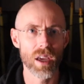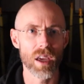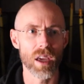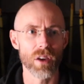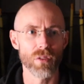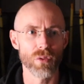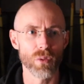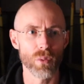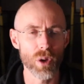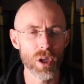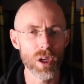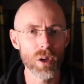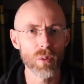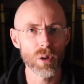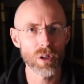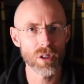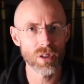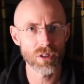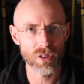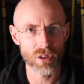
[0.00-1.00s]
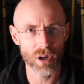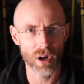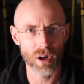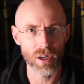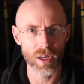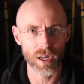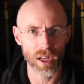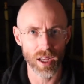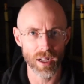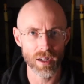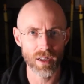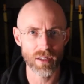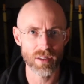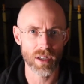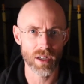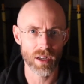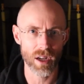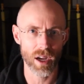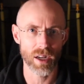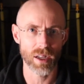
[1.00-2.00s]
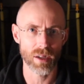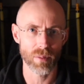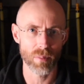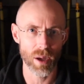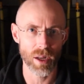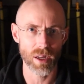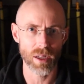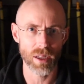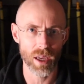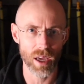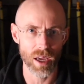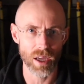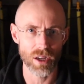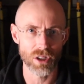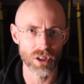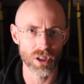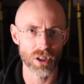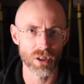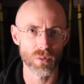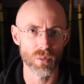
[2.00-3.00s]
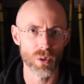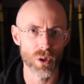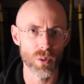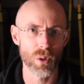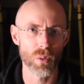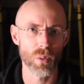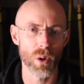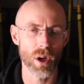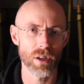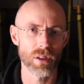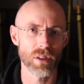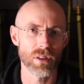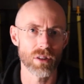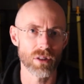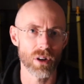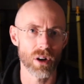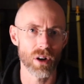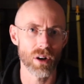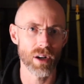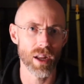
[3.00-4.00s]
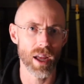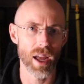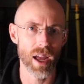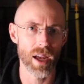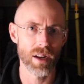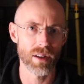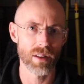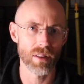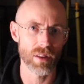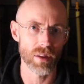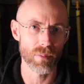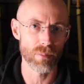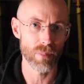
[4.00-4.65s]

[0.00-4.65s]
if we were to start an antipsychotic medication, we would want to start at the